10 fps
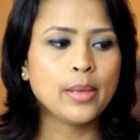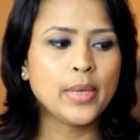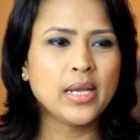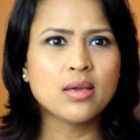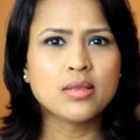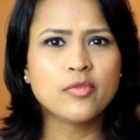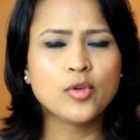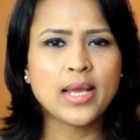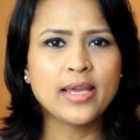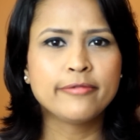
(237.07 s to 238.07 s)
But yes, if you
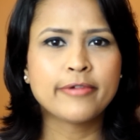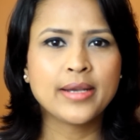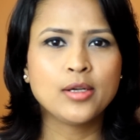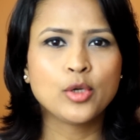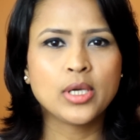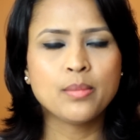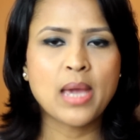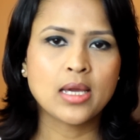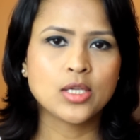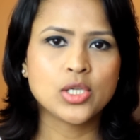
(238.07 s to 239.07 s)
like fun looking
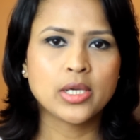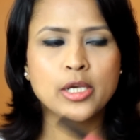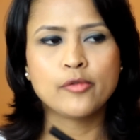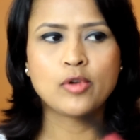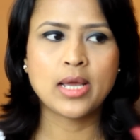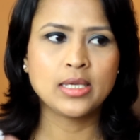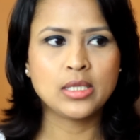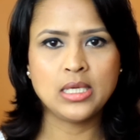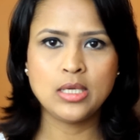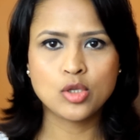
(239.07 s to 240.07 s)
packaging and if you like
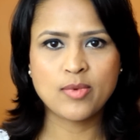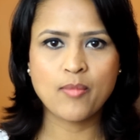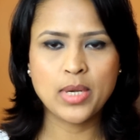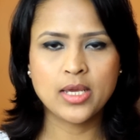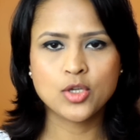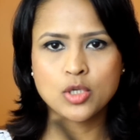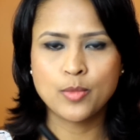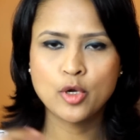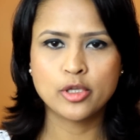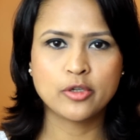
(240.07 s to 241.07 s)
the ease of application
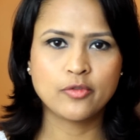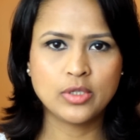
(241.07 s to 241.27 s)
because of